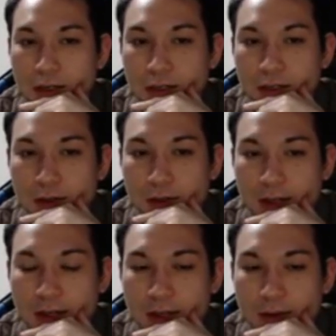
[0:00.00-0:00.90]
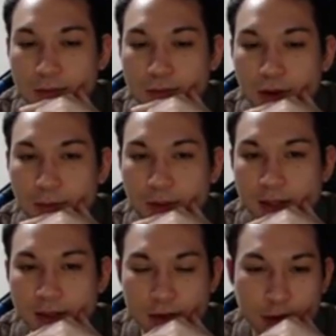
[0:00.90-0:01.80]
So like
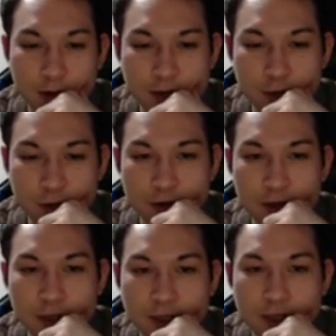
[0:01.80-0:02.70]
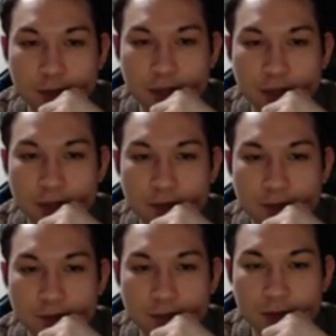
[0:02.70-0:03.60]
probably the correct order is to play
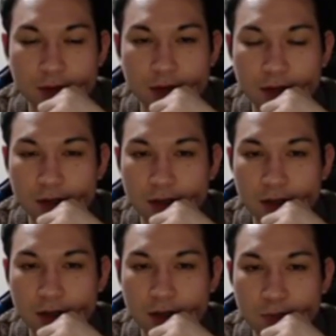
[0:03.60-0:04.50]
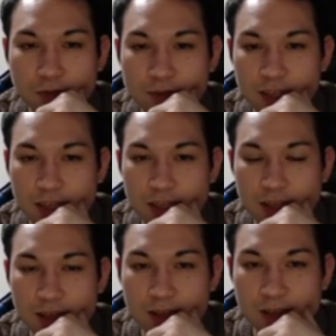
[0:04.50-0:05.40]
moves like
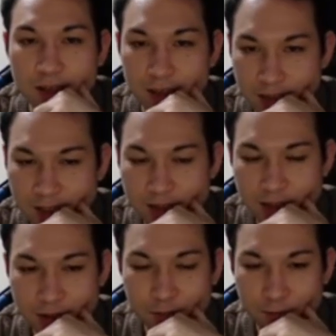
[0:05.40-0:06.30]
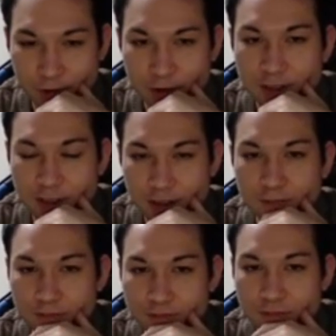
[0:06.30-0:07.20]
this first,
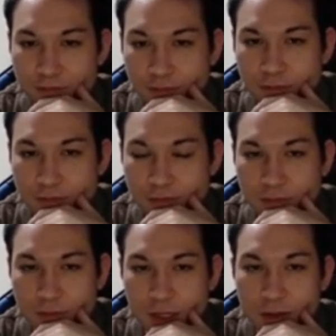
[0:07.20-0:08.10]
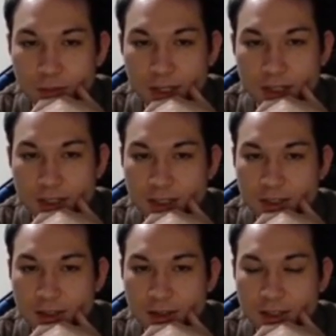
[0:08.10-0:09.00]
because
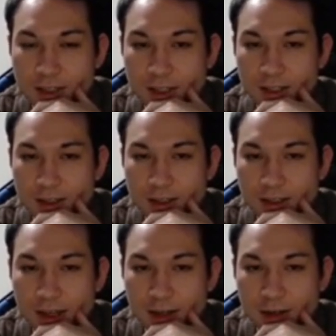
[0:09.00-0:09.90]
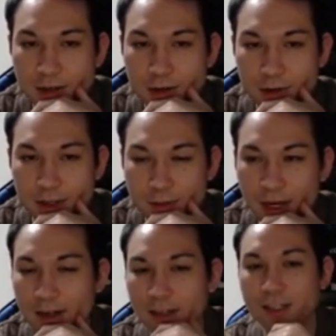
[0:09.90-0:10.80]
this is not a really
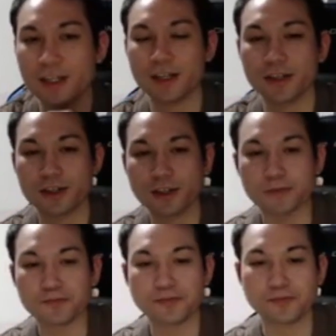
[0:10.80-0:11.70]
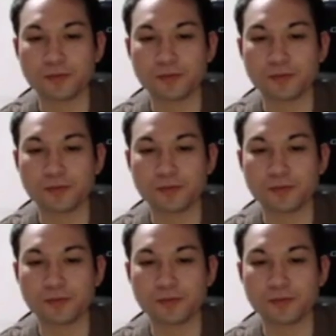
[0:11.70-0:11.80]
bad exchange. So